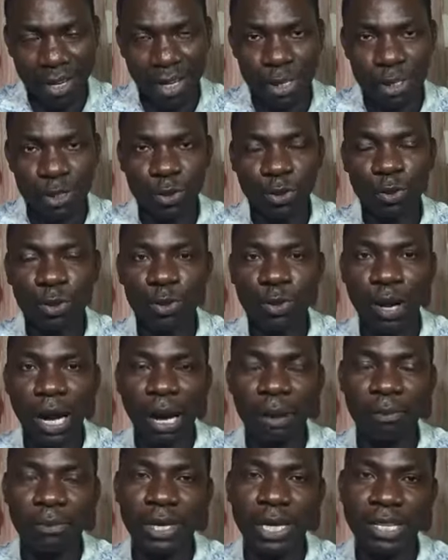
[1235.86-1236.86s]
So you
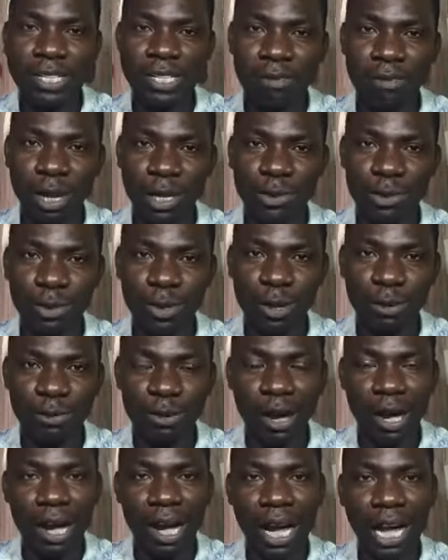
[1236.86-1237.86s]
can be a
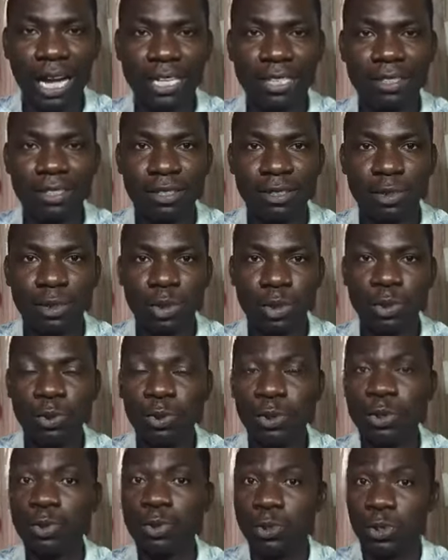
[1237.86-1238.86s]
cinematographer and
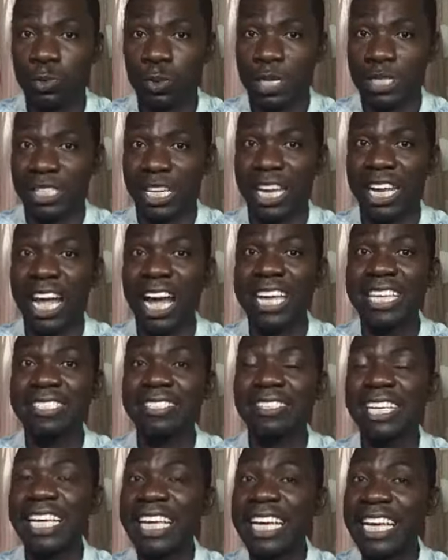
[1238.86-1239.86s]
choose to
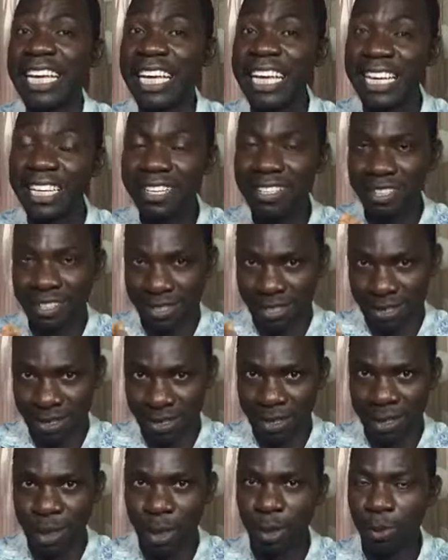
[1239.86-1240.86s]
specialize in,
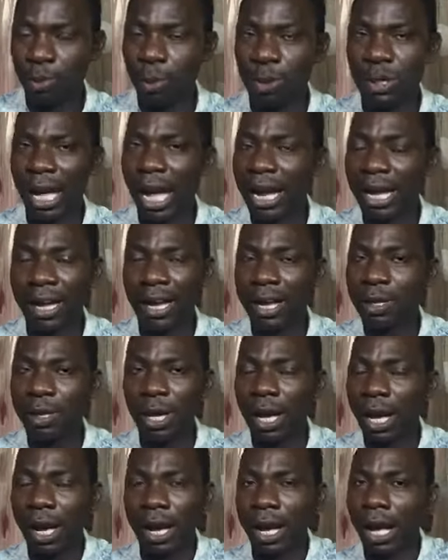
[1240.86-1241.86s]
but
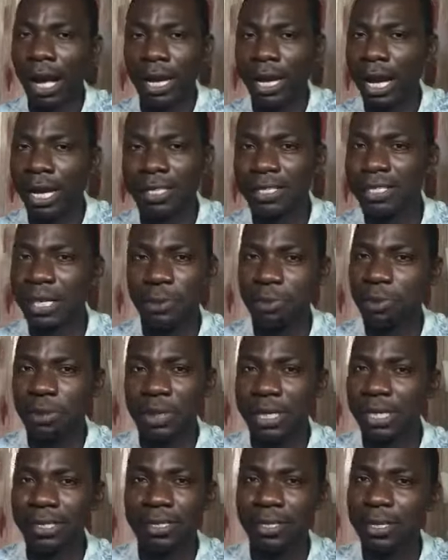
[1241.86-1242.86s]
I can't
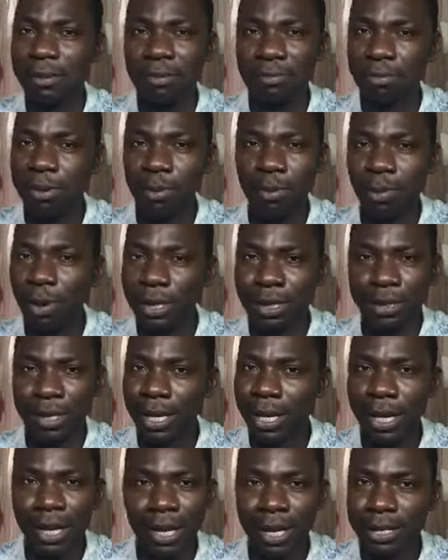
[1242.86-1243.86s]
separate what
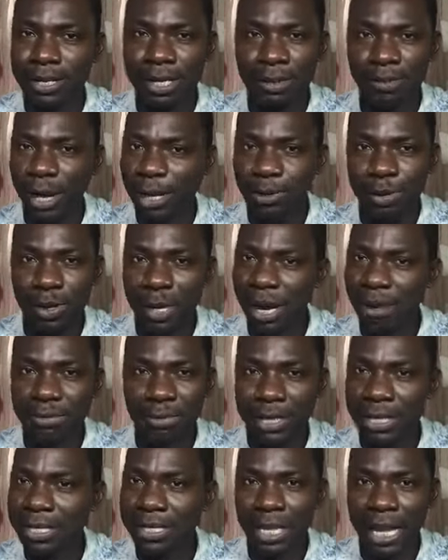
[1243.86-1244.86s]

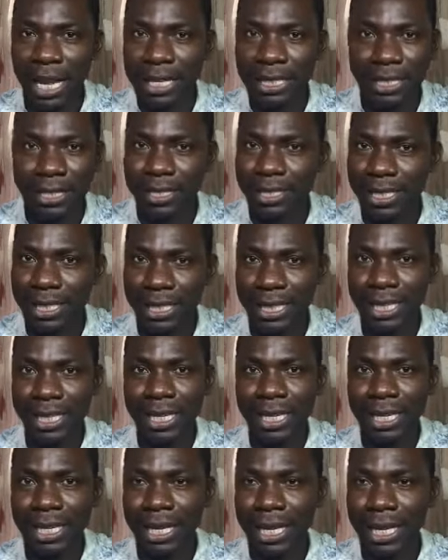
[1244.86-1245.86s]
cinematography is light.
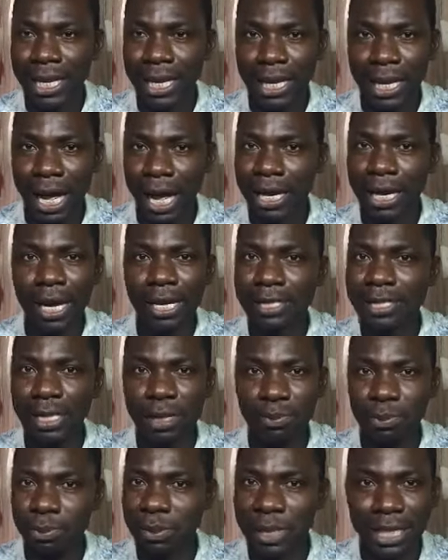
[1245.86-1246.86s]
I can't
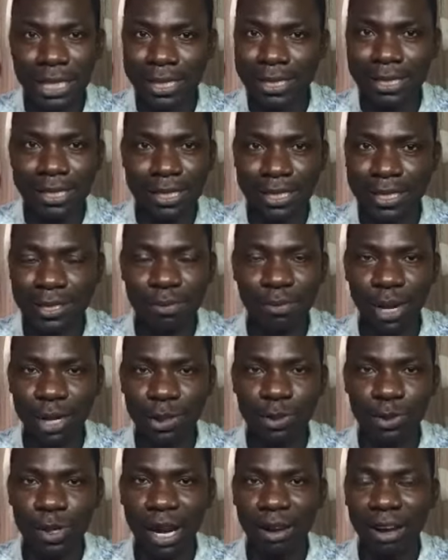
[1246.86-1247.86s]
separate
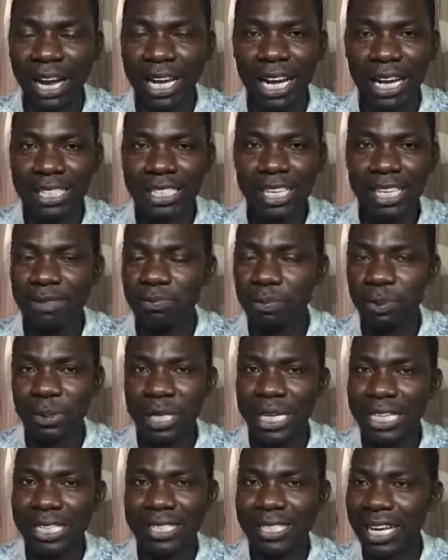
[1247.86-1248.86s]

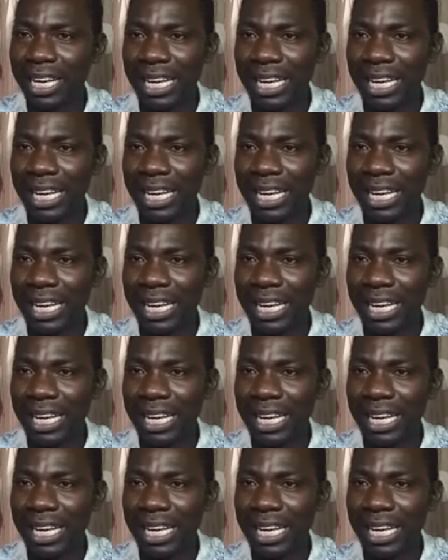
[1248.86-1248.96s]
cinematography